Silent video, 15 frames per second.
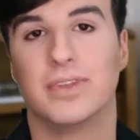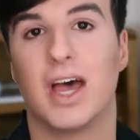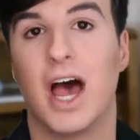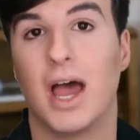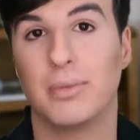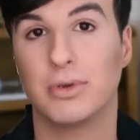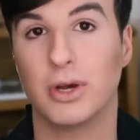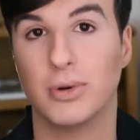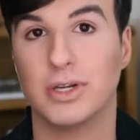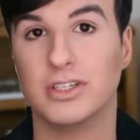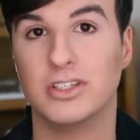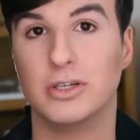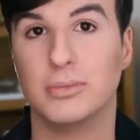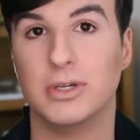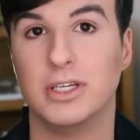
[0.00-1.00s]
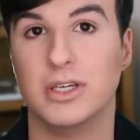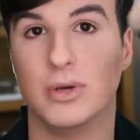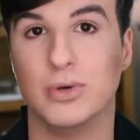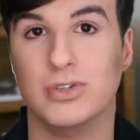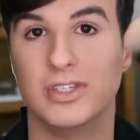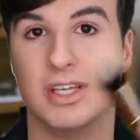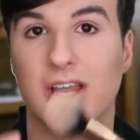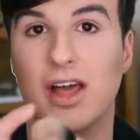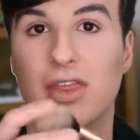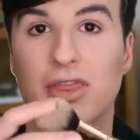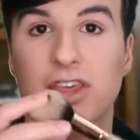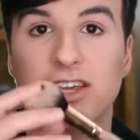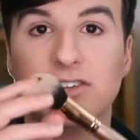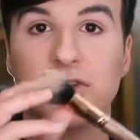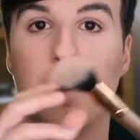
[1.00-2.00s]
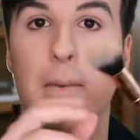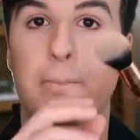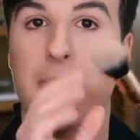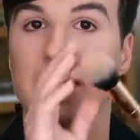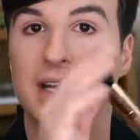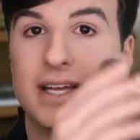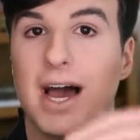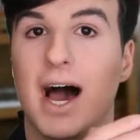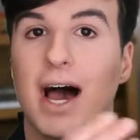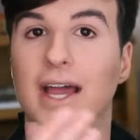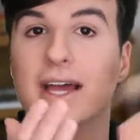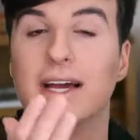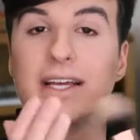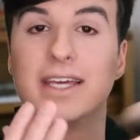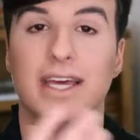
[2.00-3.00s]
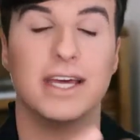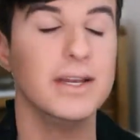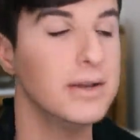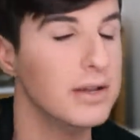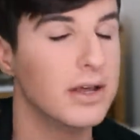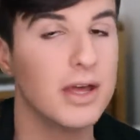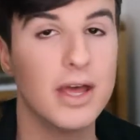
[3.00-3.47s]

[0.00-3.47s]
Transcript: I'm going to be using this big guy again.